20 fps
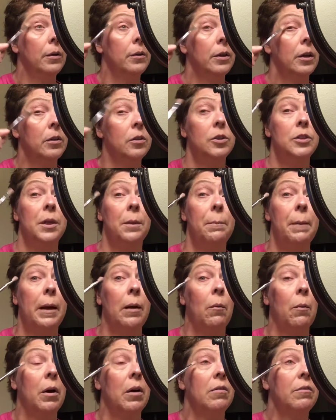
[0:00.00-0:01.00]
Told you I
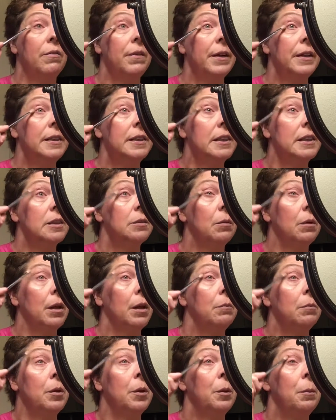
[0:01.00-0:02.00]
make weird faces while
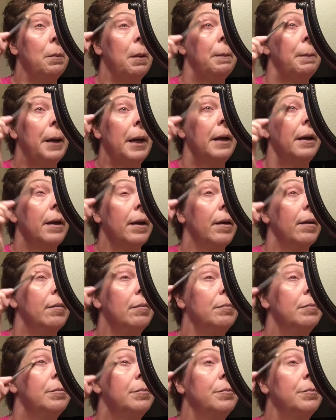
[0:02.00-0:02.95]
I'm doing my makeup.